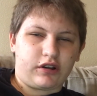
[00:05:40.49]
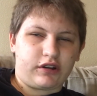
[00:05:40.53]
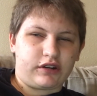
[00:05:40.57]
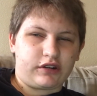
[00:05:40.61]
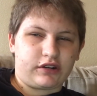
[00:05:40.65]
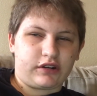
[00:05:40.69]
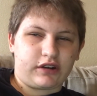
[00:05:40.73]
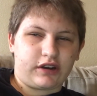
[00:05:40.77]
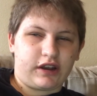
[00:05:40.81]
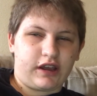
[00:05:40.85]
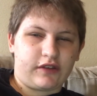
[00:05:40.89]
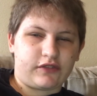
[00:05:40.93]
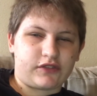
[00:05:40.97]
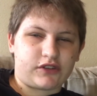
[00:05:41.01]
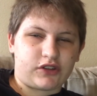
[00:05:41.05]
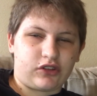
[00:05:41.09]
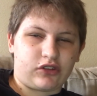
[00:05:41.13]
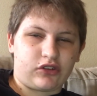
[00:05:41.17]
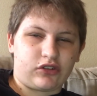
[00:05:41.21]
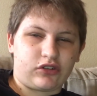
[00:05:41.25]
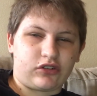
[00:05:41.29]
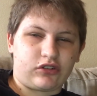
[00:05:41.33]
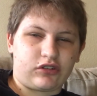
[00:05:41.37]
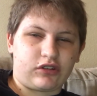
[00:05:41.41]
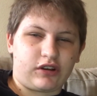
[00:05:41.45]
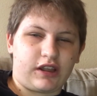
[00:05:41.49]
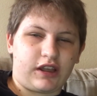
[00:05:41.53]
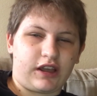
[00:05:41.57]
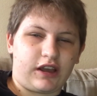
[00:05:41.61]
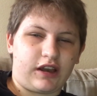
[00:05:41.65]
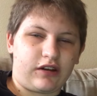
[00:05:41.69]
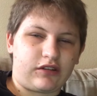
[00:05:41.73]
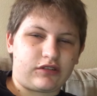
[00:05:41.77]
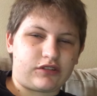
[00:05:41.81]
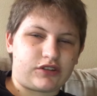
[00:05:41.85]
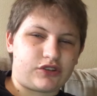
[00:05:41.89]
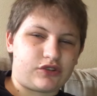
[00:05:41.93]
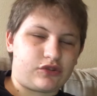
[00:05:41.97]
and you're gonna have to learn
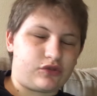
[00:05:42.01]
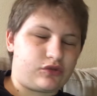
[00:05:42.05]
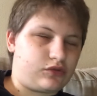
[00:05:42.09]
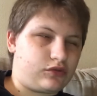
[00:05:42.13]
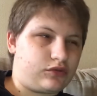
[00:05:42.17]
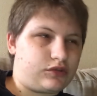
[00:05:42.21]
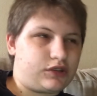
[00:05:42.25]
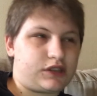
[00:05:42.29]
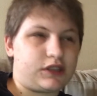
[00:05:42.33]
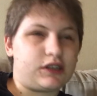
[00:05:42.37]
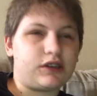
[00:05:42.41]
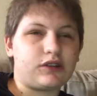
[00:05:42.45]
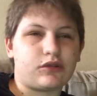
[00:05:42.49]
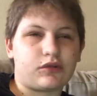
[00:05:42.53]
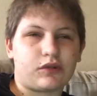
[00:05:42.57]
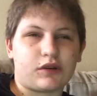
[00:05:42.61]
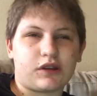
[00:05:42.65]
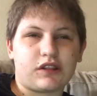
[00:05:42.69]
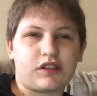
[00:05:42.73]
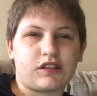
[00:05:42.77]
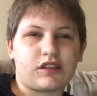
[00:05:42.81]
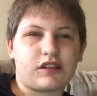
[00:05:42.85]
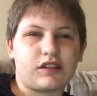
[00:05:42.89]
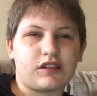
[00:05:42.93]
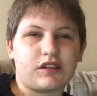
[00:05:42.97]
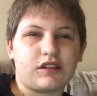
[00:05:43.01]
how to deal with